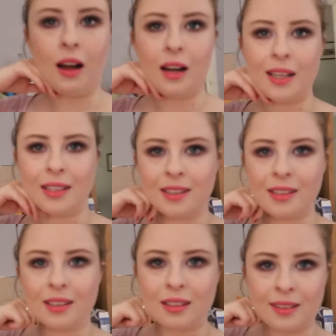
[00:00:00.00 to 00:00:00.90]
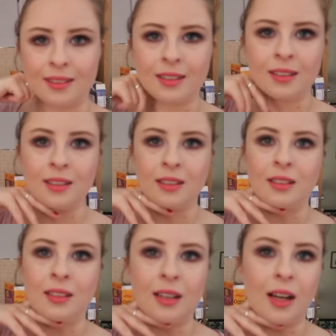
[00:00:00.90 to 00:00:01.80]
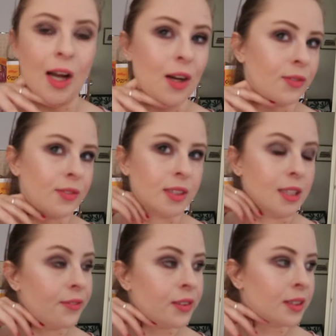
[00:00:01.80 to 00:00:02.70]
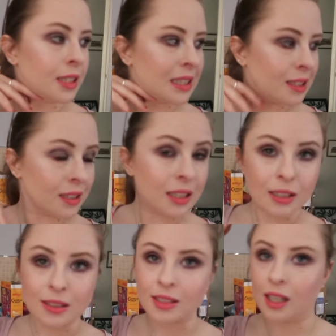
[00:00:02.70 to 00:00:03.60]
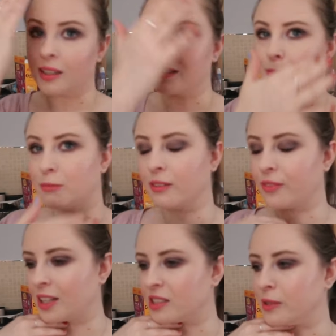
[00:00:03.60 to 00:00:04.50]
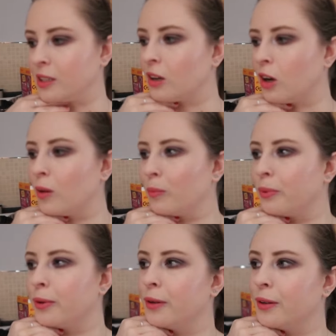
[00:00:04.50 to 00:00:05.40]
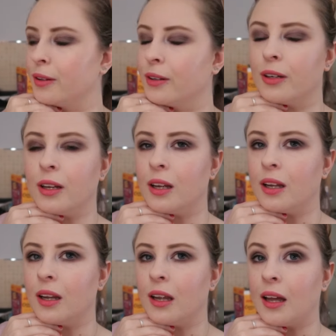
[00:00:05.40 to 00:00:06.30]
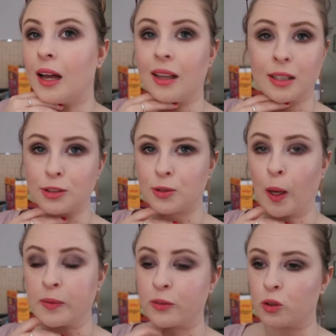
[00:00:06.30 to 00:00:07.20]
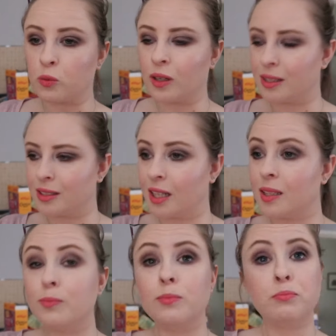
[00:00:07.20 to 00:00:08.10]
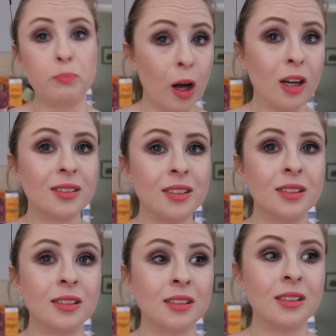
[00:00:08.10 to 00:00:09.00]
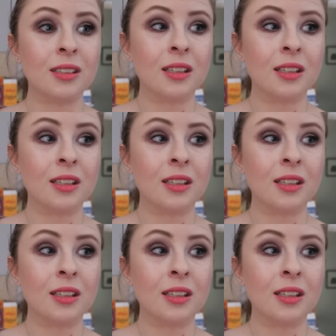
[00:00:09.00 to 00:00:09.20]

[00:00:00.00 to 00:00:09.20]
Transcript: I have definitely done my face makeup a little too heavy for a work day, but